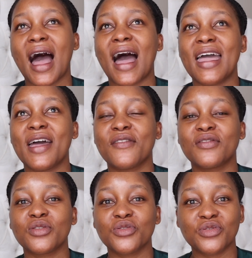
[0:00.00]
I have
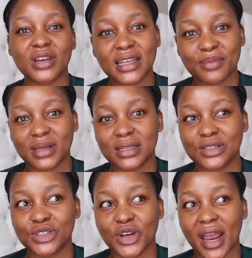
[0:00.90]
really
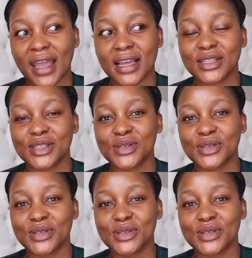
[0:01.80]
been trying